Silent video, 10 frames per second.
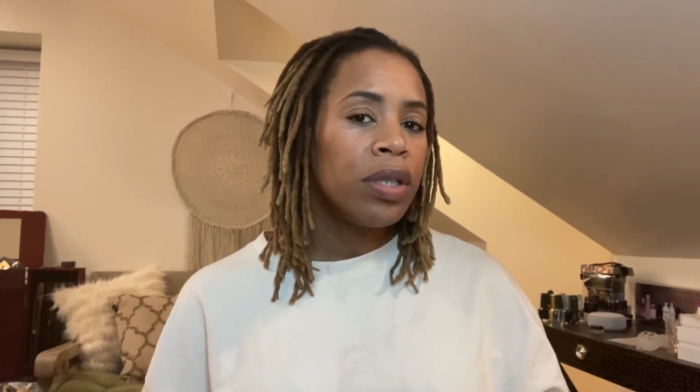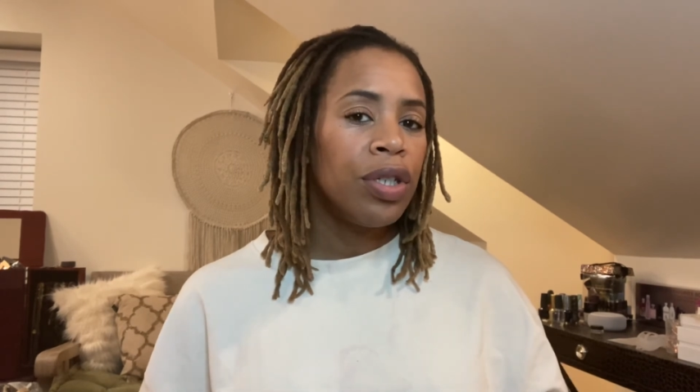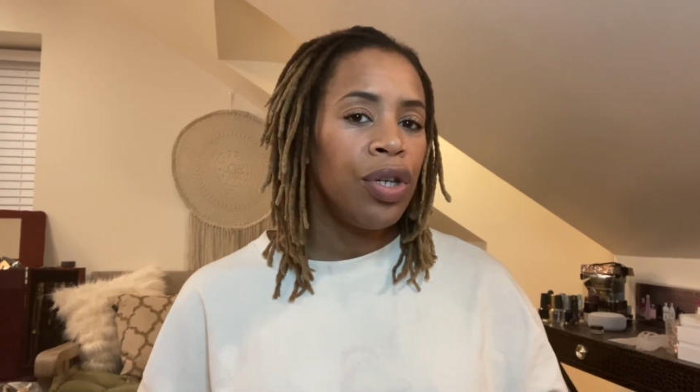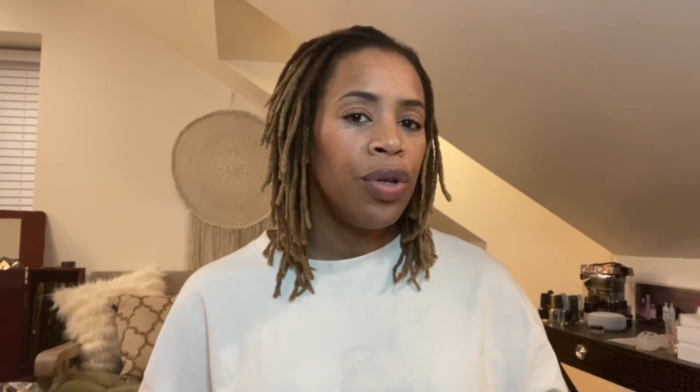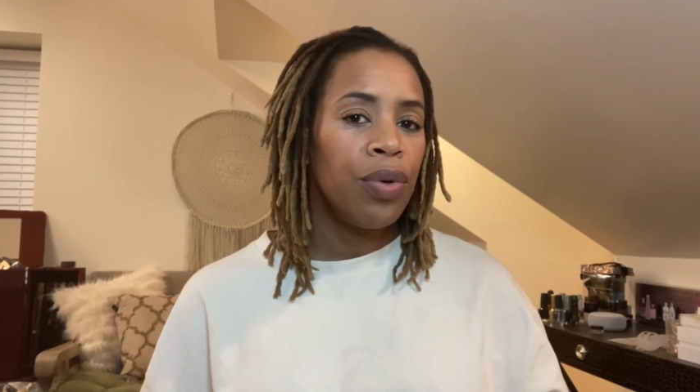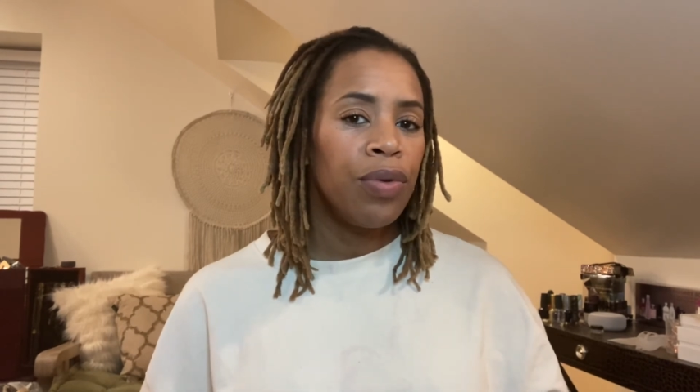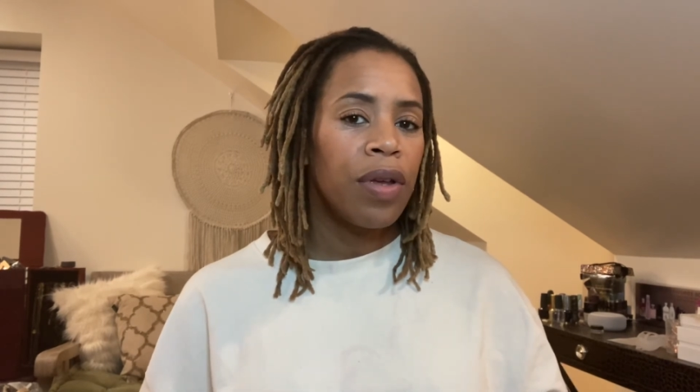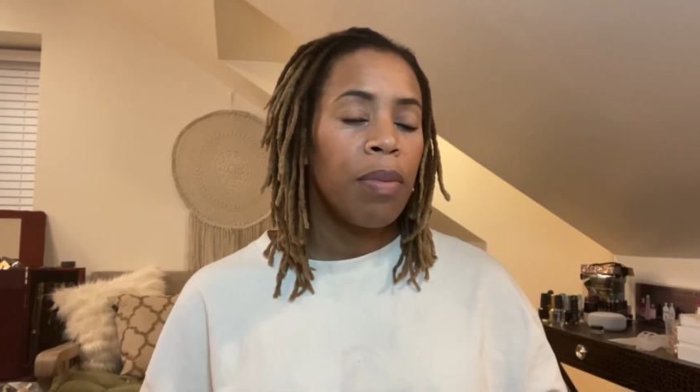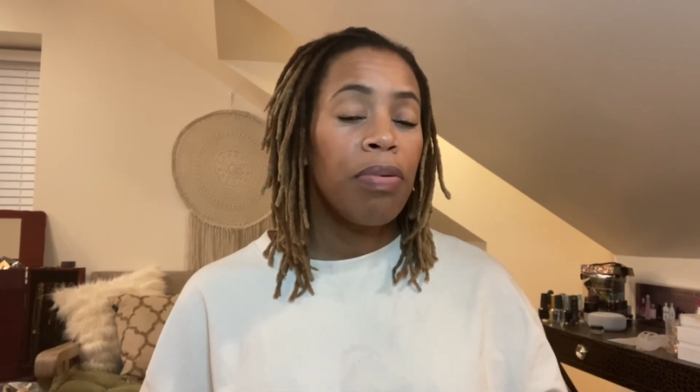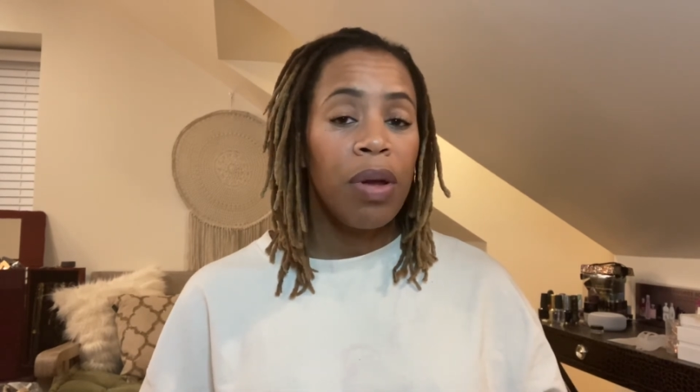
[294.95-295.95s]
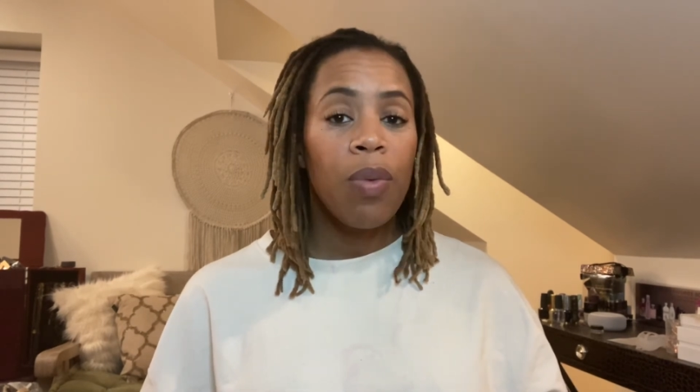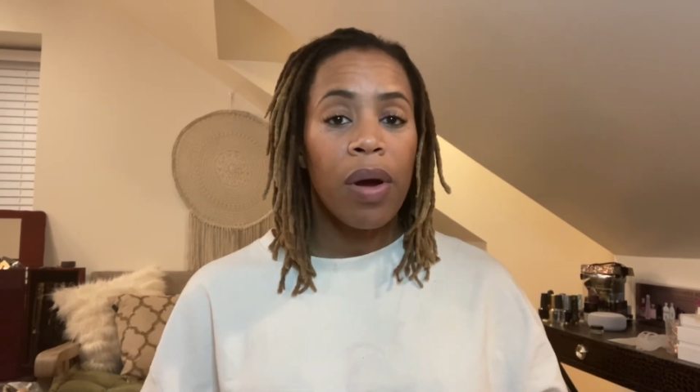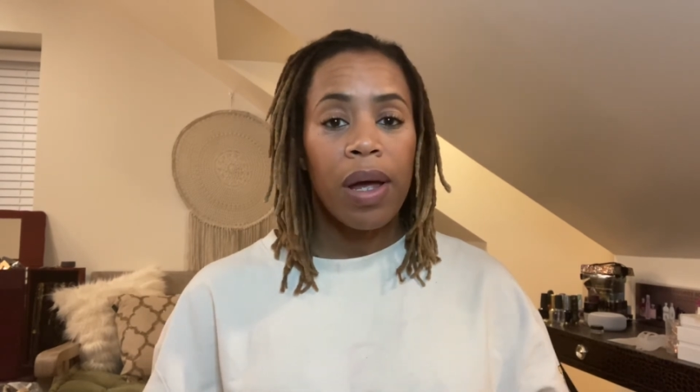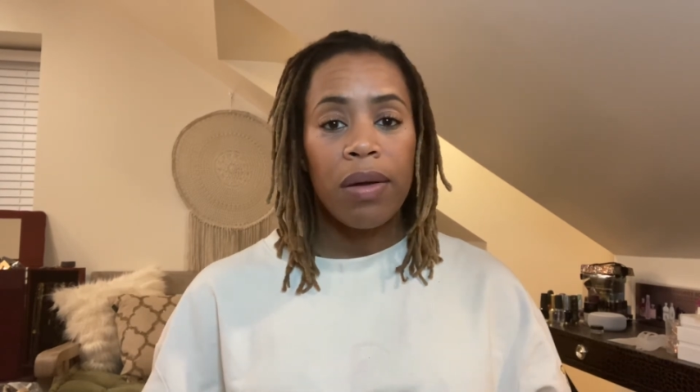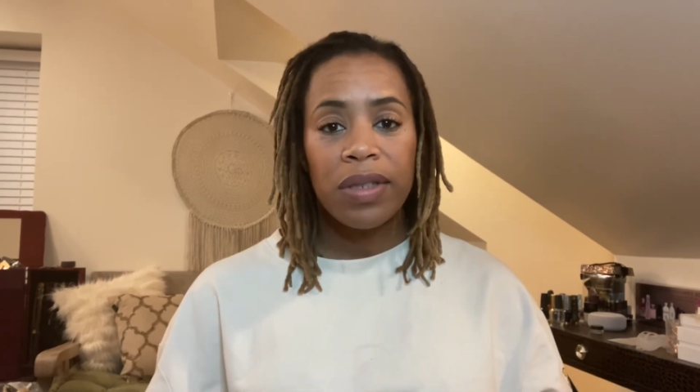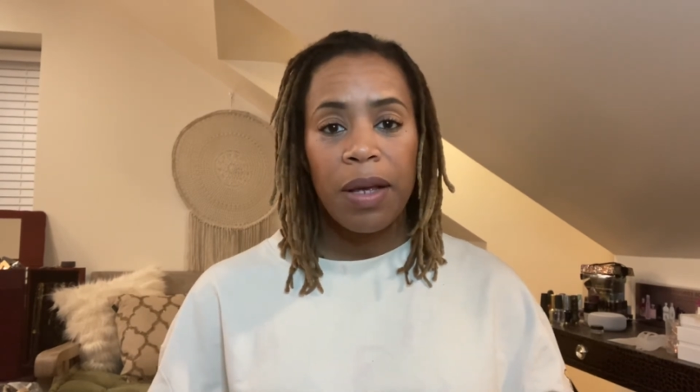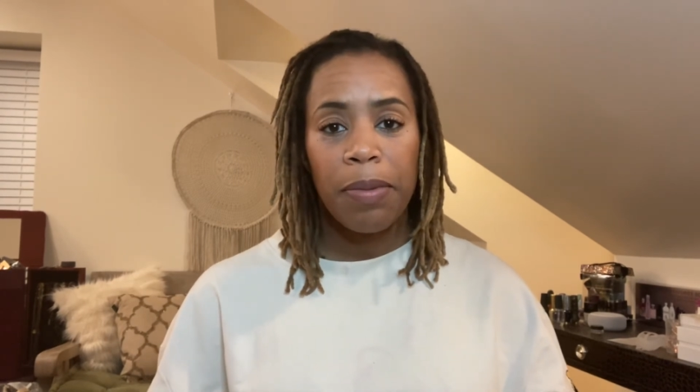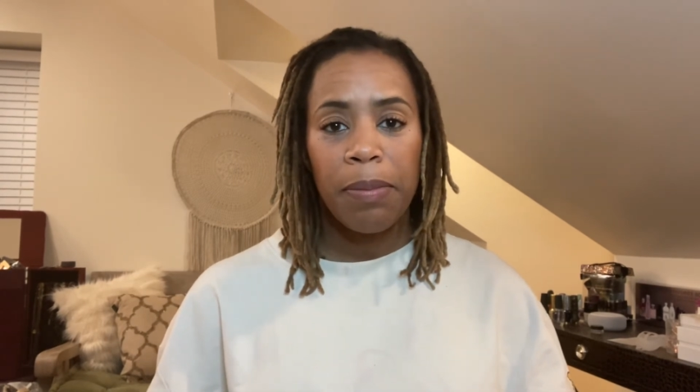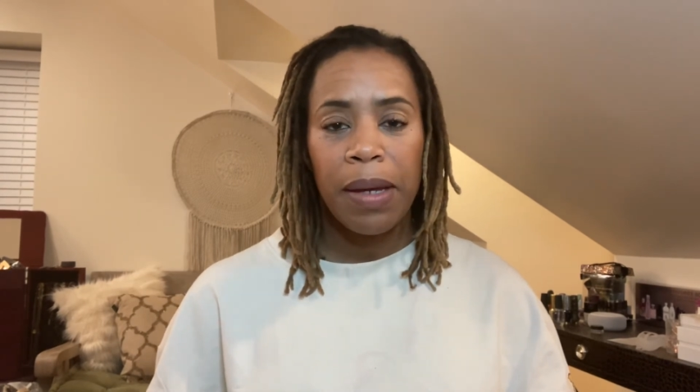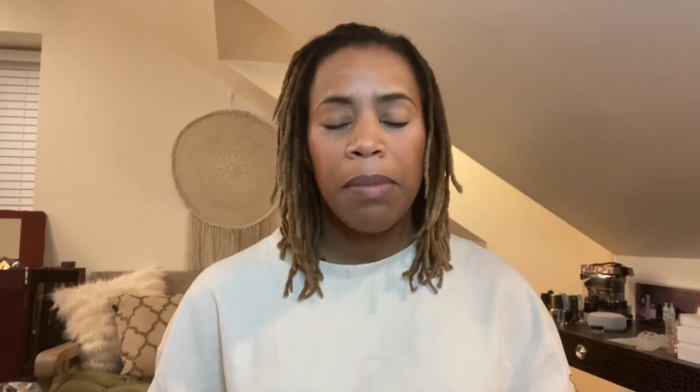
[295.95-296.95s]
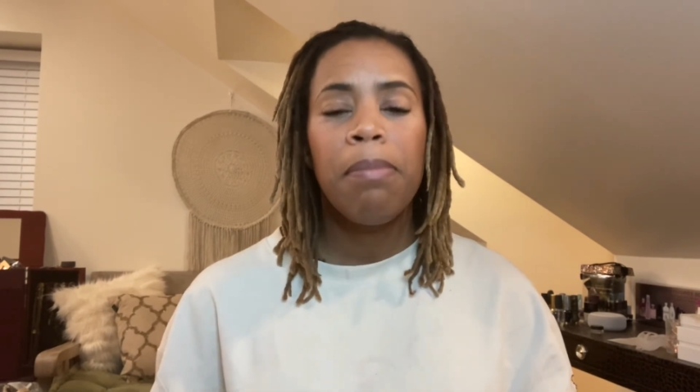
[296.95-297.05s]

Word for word: to use a pre-workout supplement,